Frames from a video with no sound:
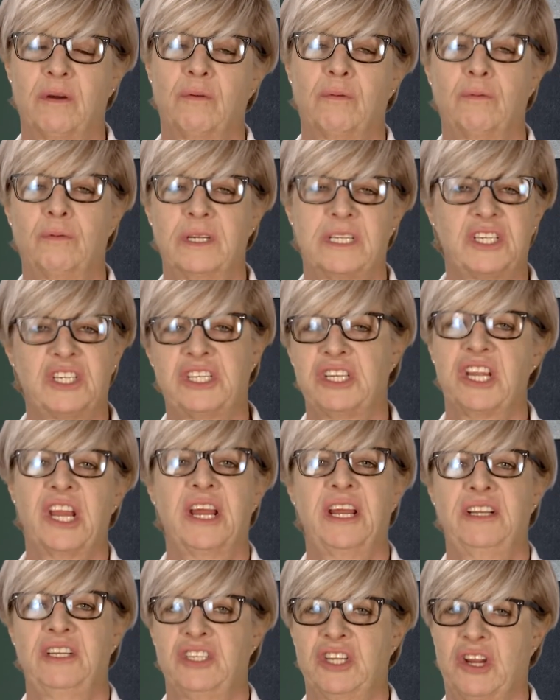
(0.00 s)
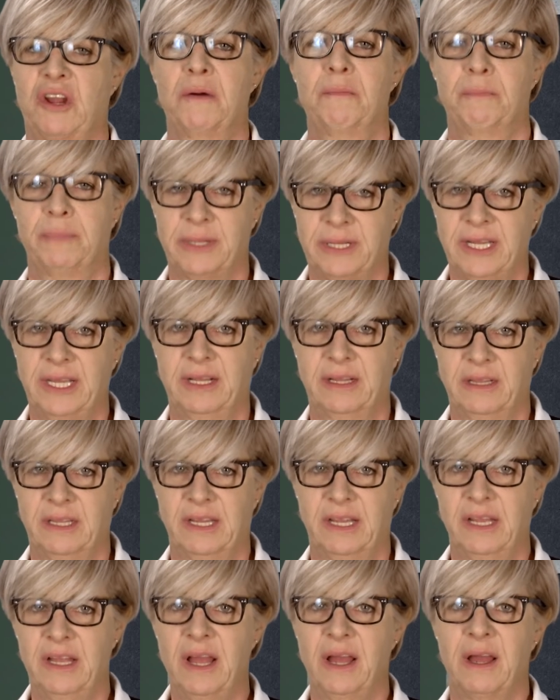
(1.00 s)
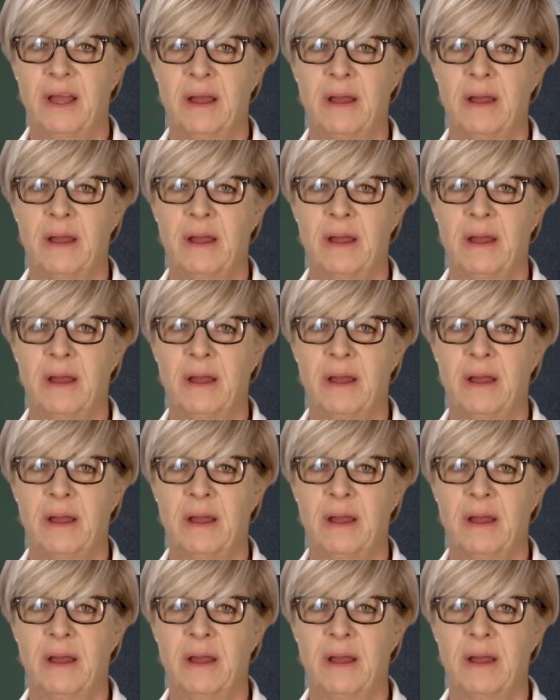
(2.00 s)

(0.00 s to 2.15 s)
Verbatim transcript: which change completely.